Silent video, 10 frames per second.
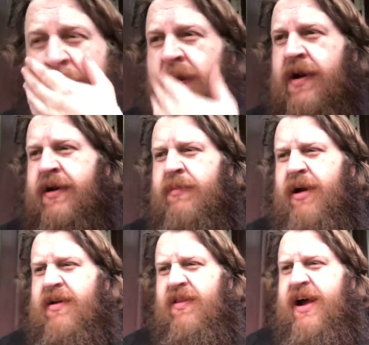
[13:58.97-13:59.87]
I'm not
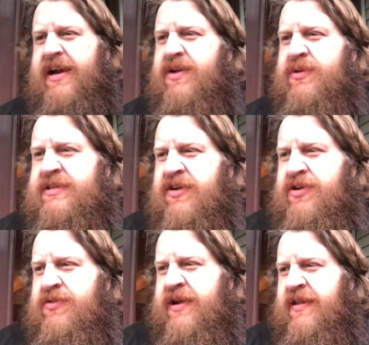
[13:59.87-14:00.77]
going to lie to you and tell you
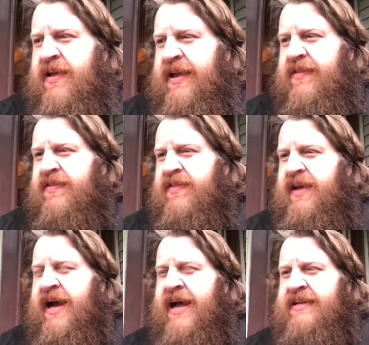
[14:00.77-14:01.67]
that, like, the
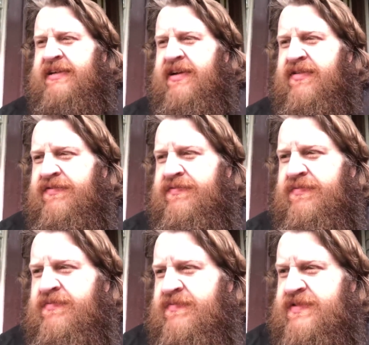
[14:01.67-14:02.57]
idea of
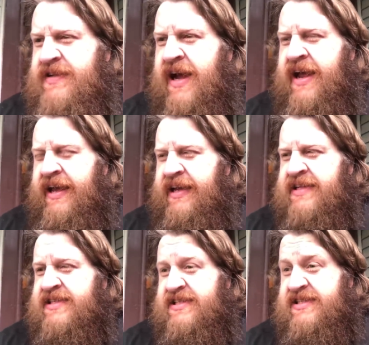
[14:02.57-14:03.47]
dying
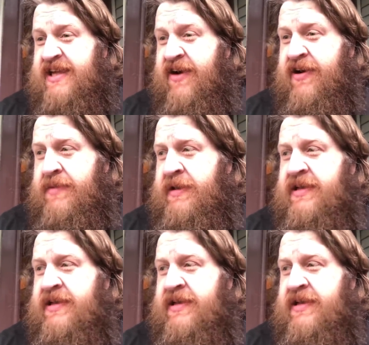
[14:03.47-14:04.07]
isn't scary to me.